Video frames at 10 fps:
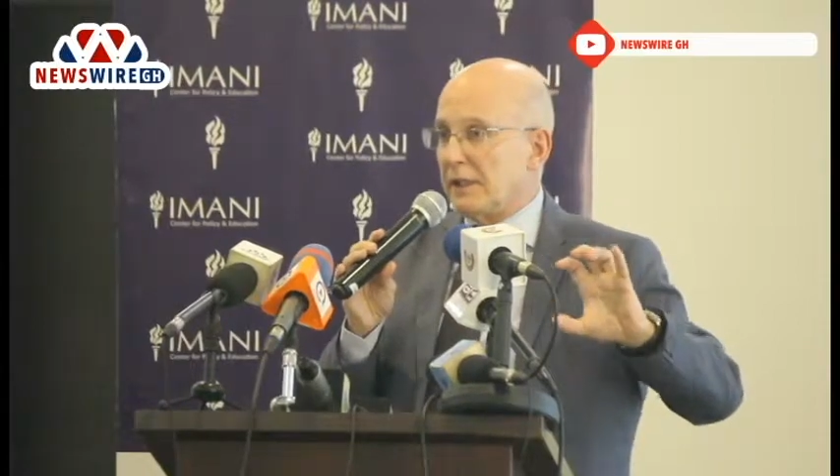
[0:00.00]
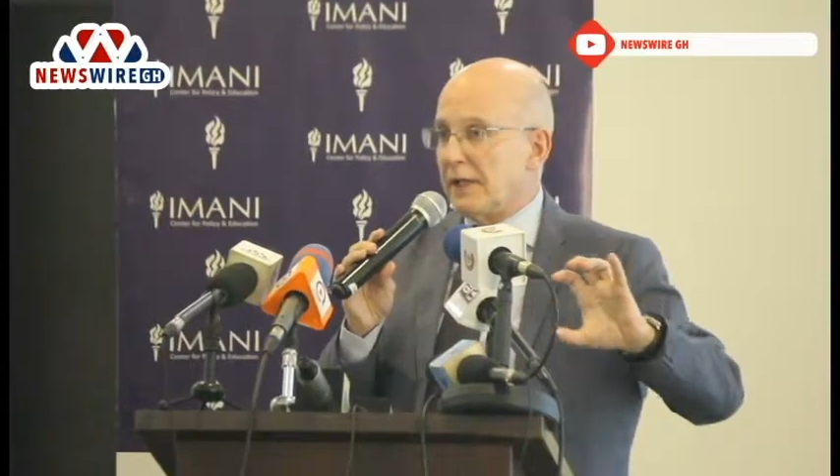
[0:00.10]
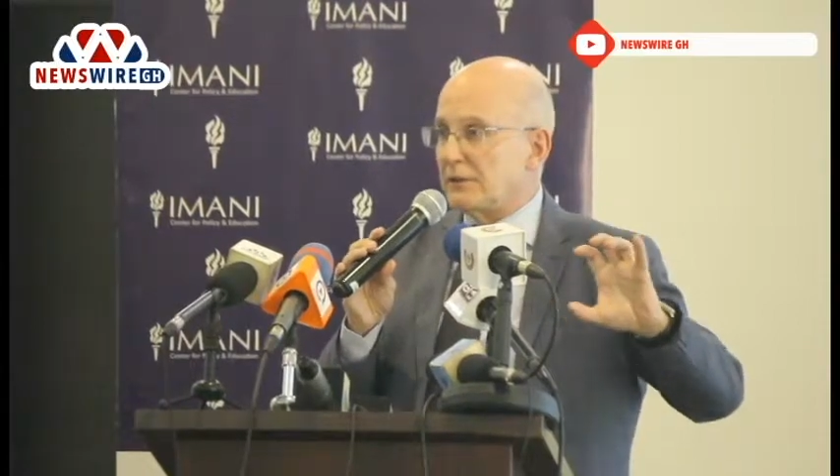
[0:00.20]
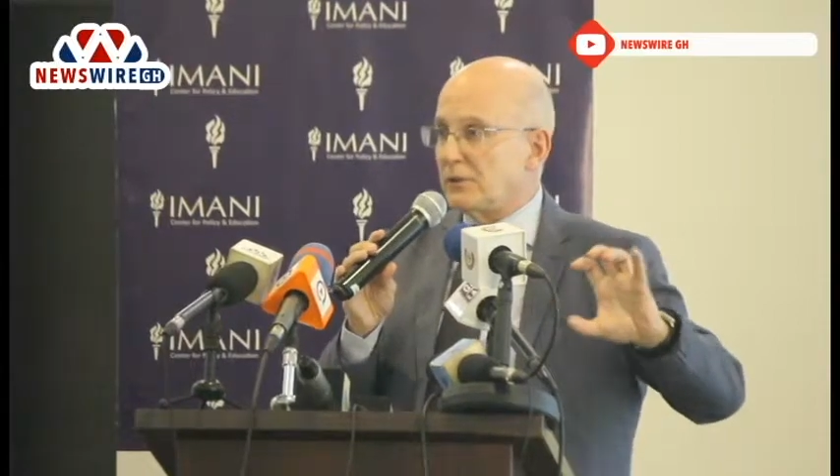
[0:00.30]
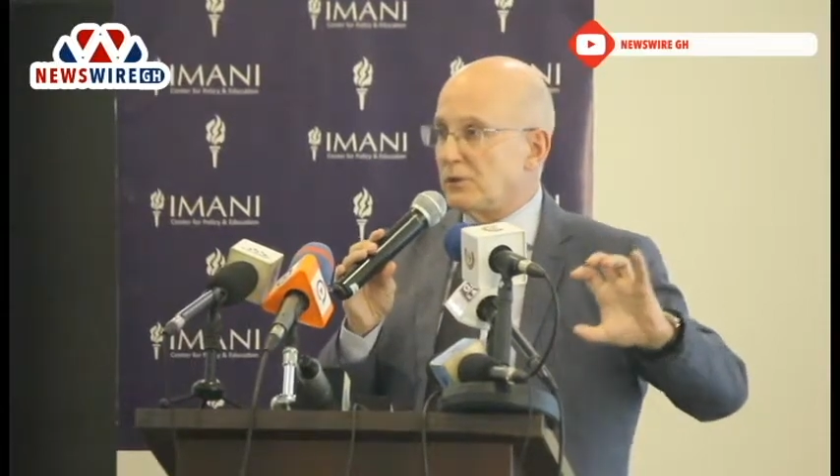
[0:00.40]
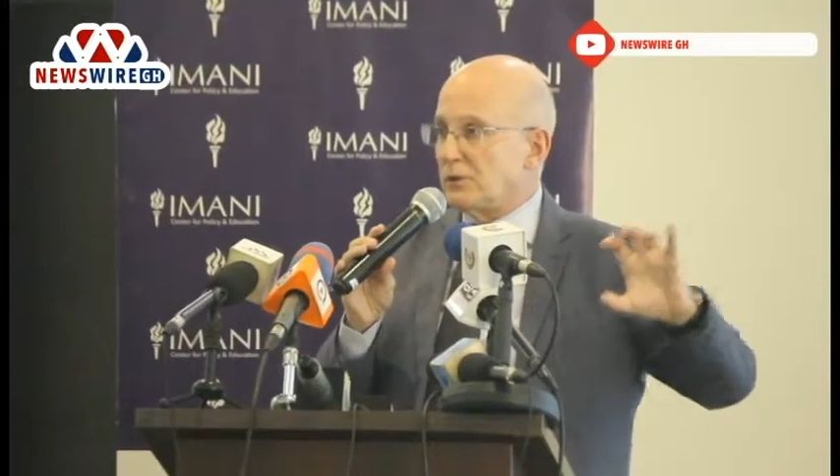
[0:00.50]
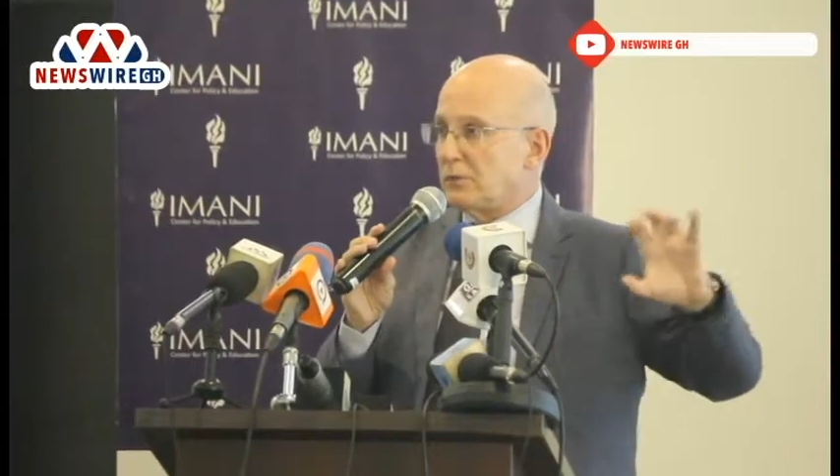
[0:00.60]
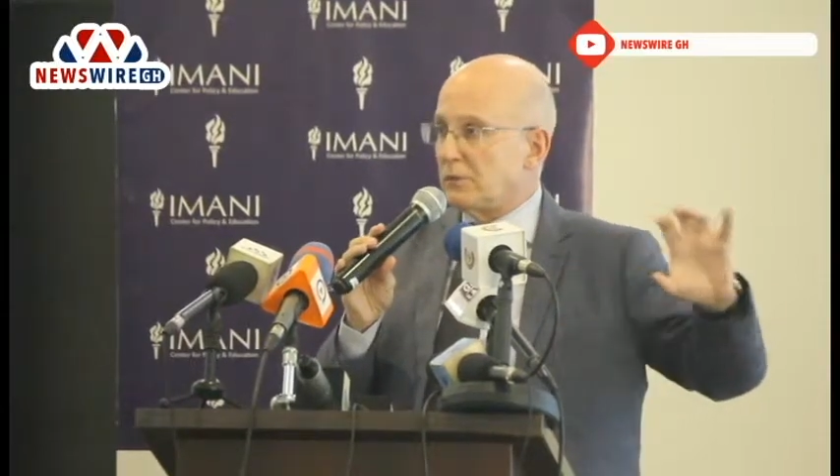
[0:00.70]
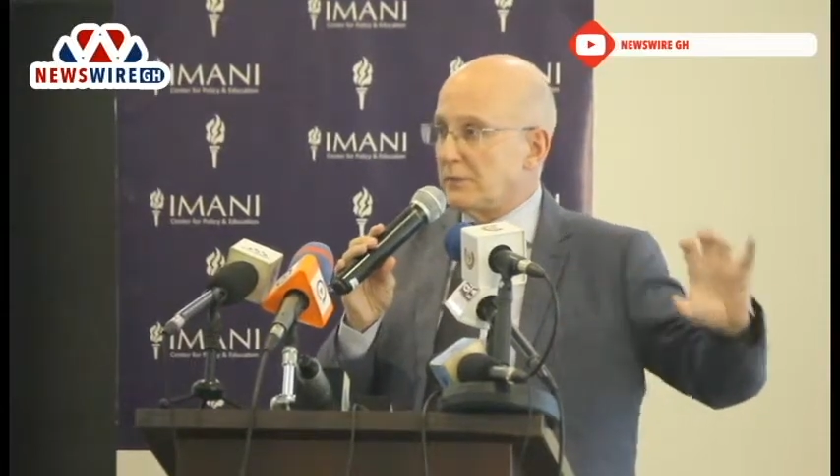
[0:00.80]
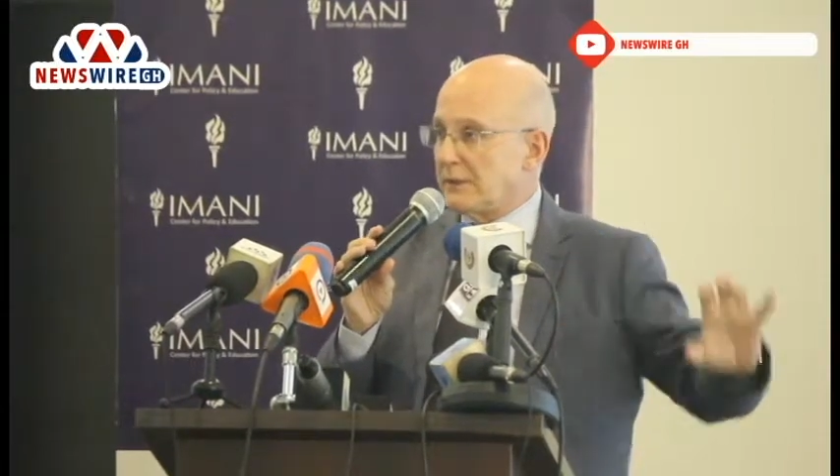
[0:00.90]
gas is used
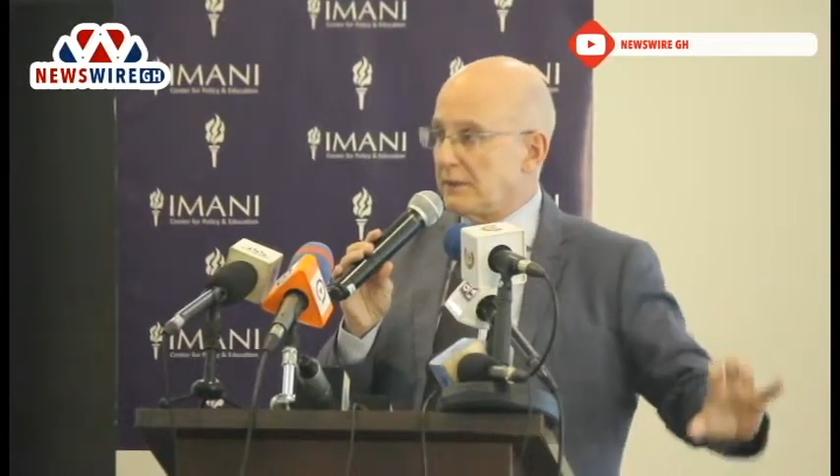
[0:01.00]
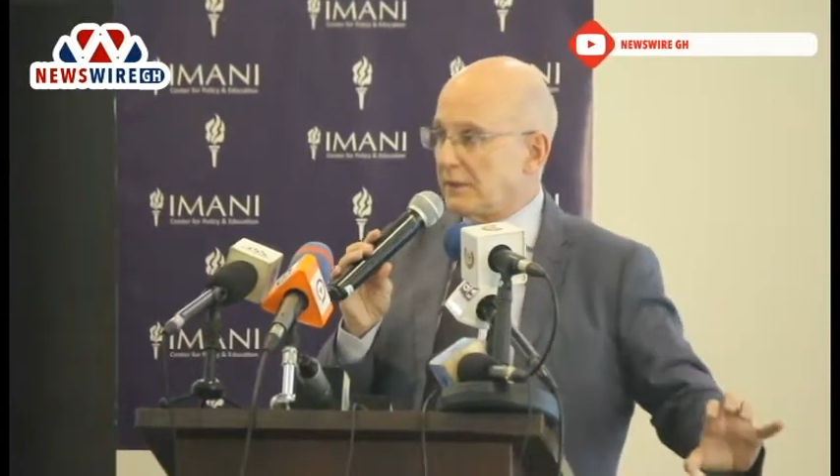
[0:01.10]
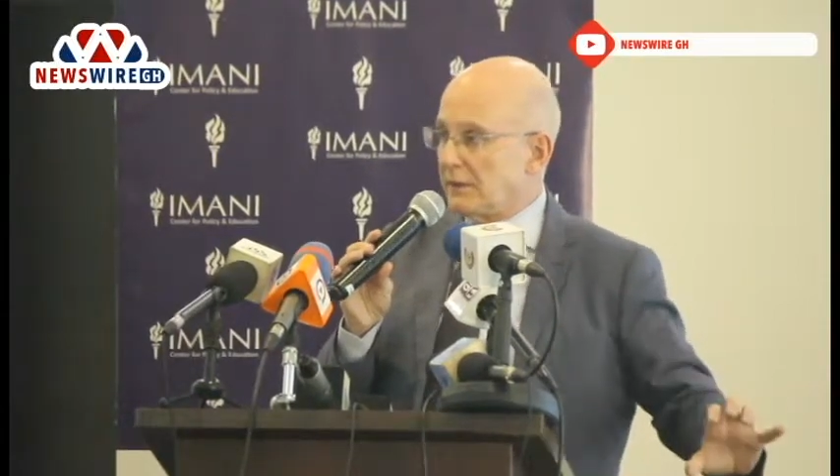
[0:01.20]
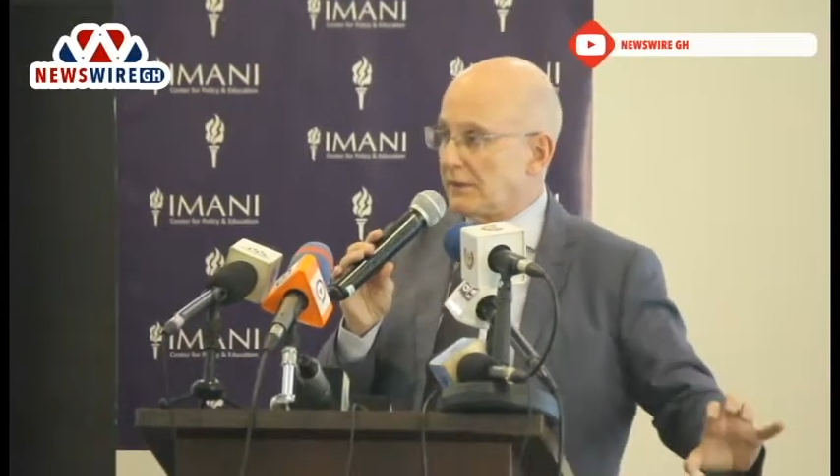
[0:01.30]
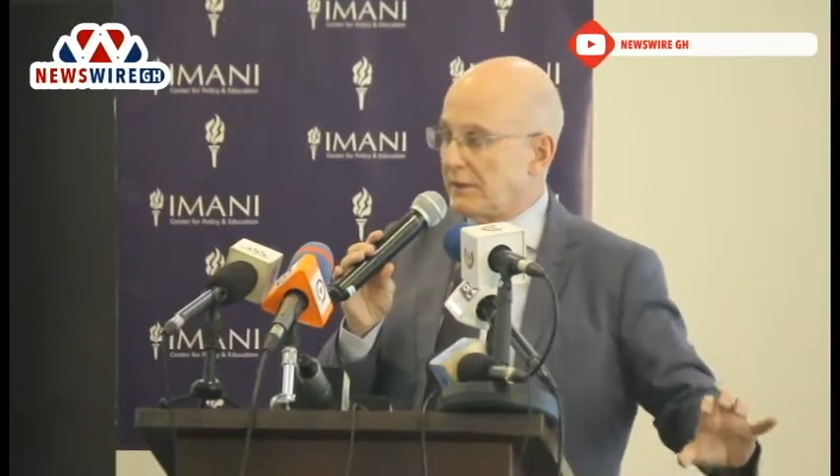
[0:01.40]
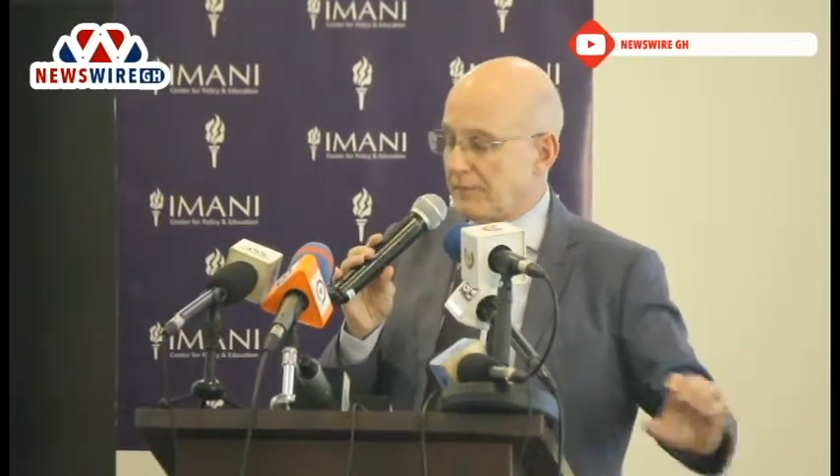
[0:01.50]
domestically.